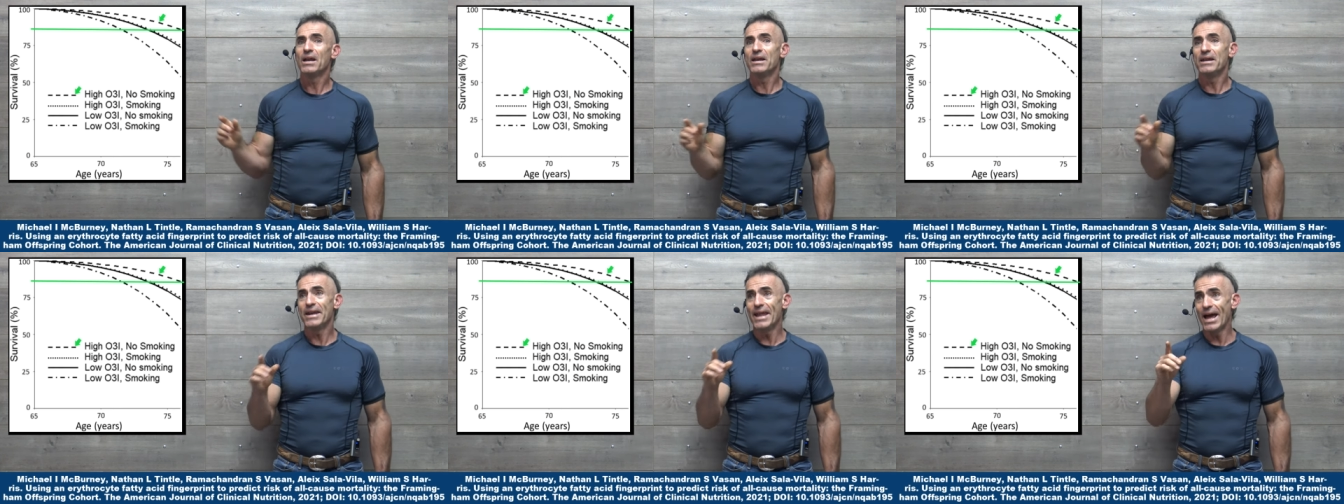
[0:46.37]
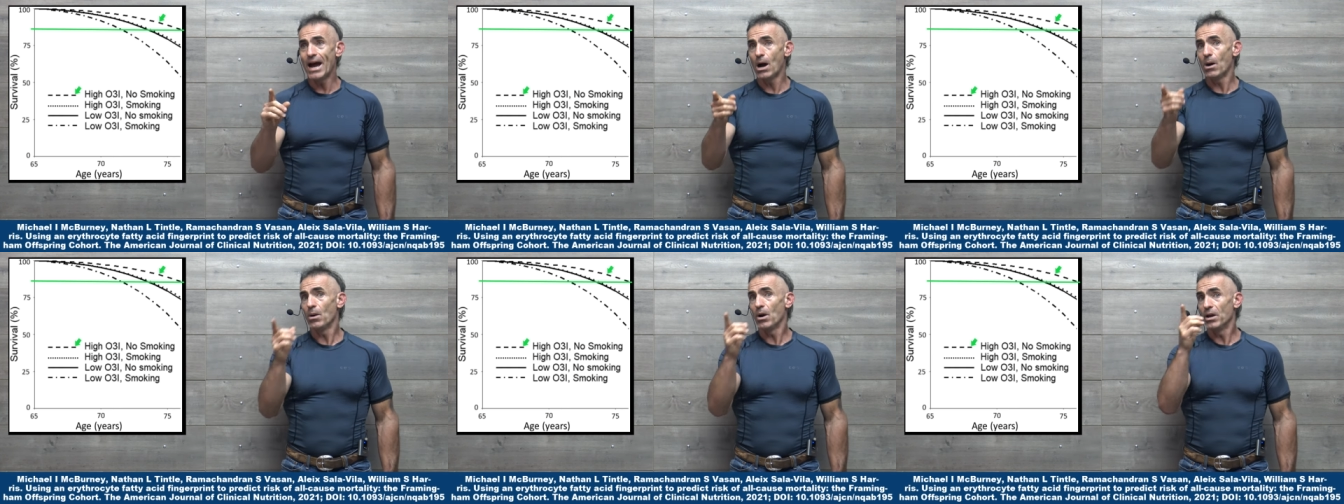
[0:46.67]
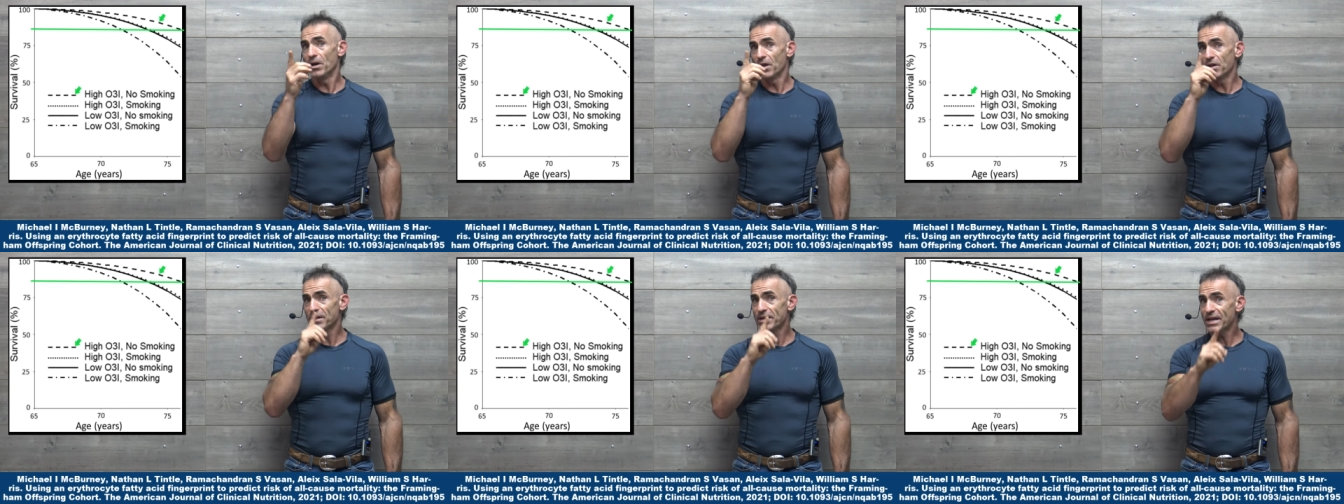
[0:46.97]
Now,
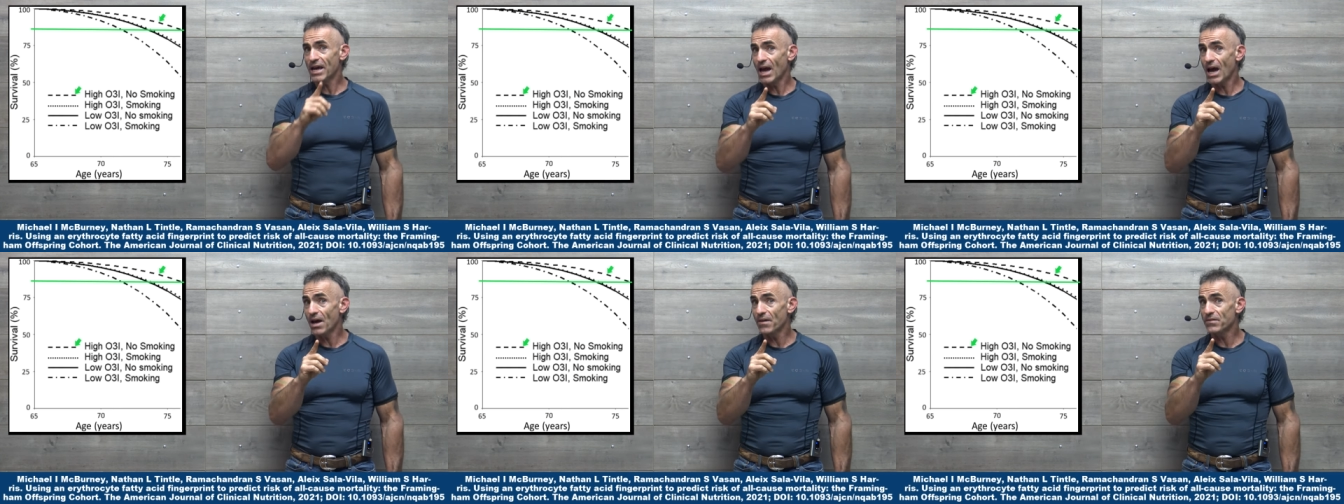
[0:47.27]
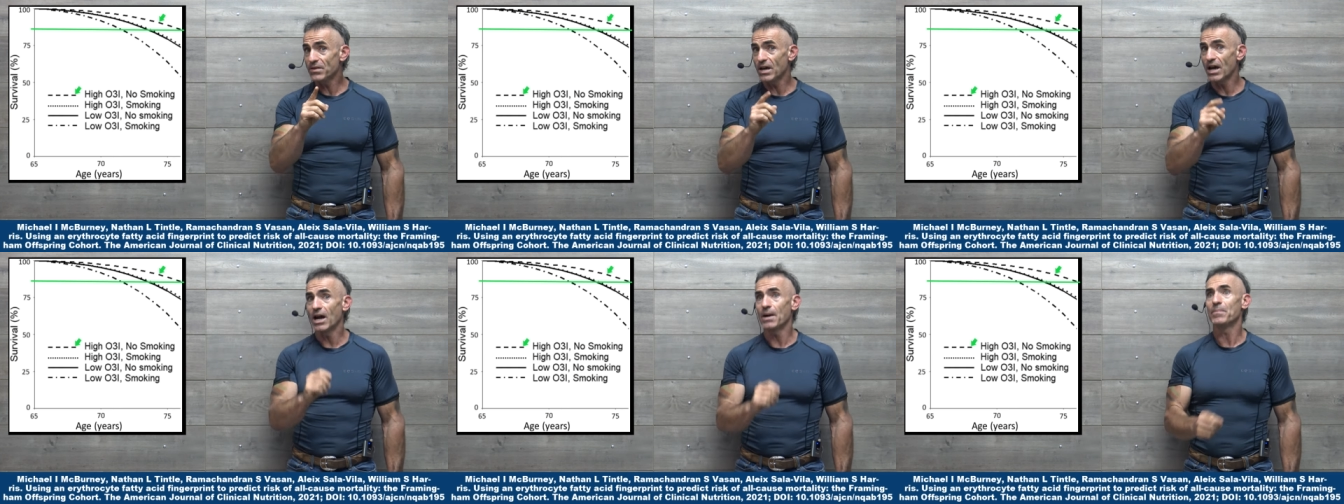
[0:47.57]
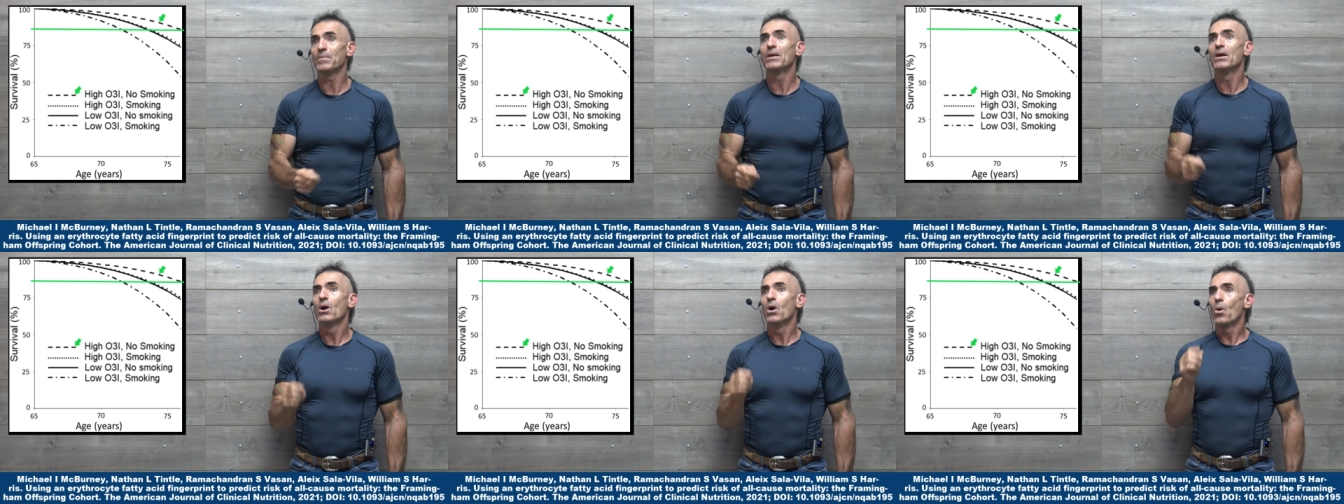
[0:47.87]
another caveat
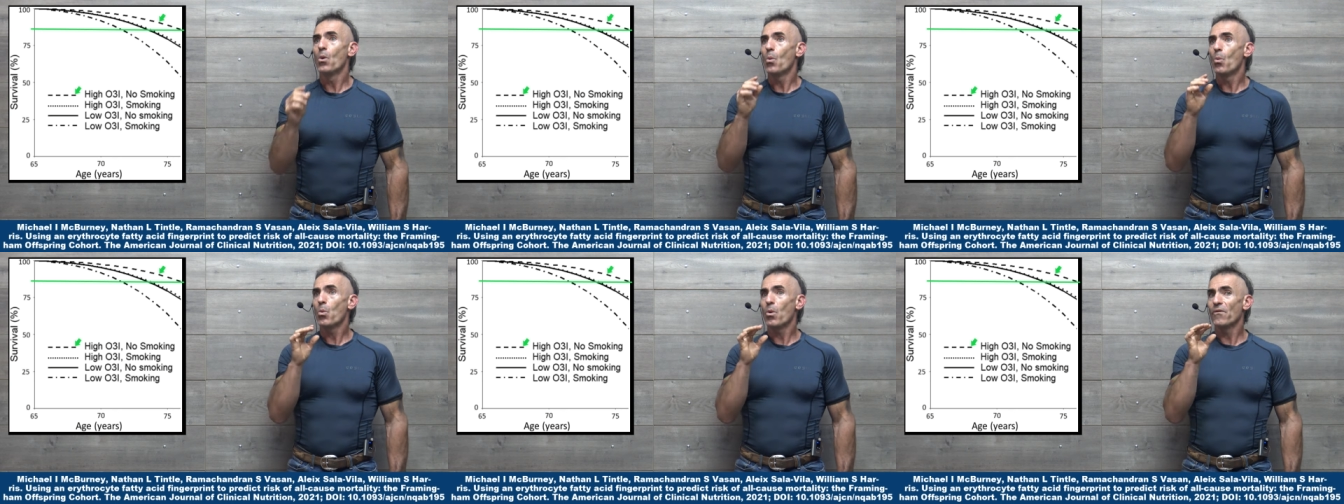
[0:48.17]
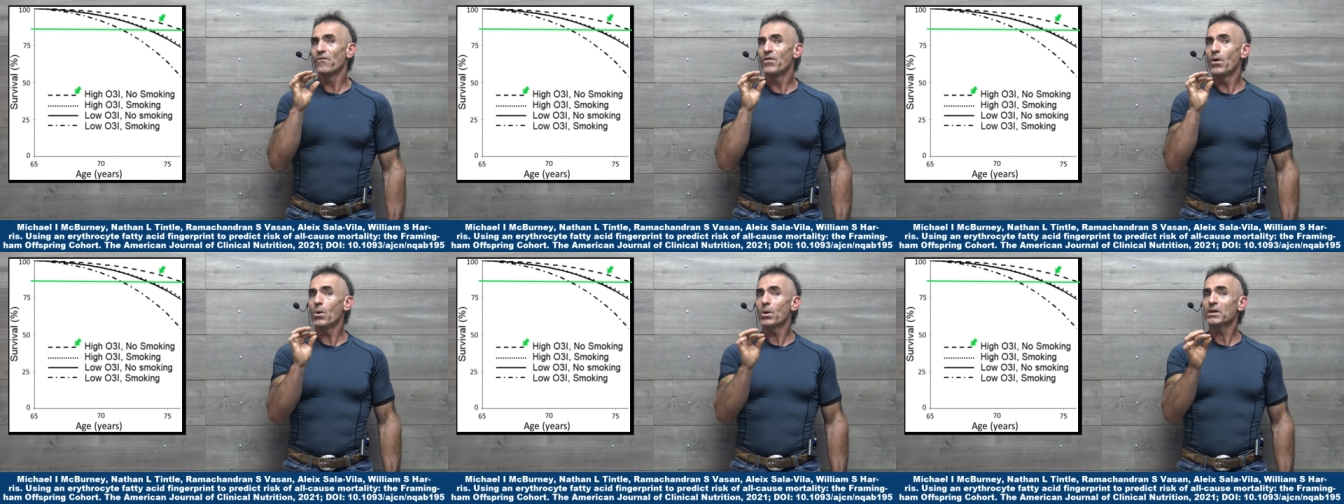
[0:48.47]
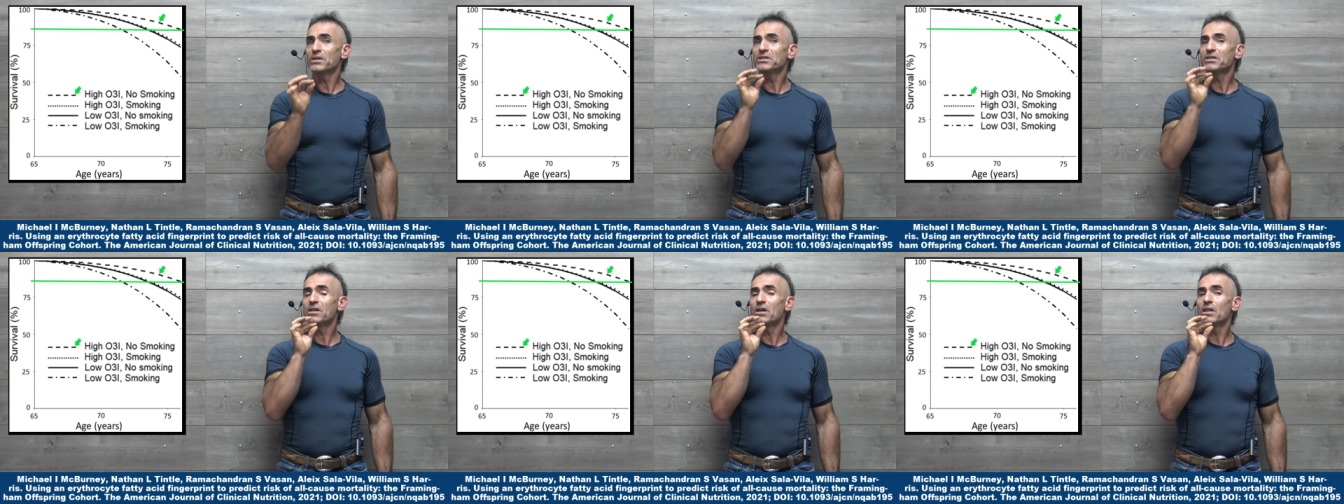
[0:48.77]
we're
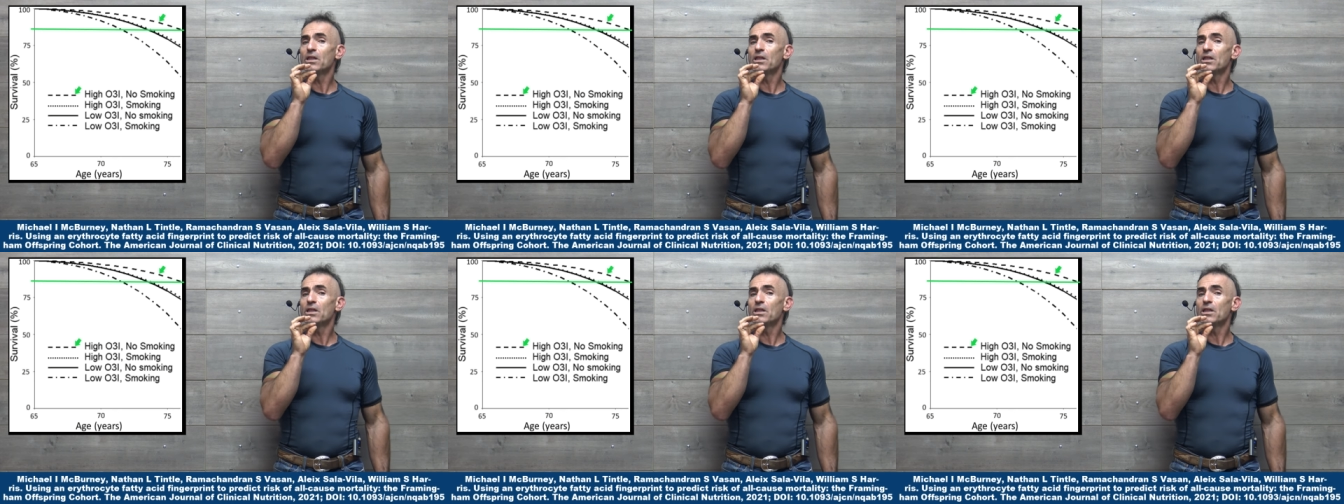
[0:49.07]
focusing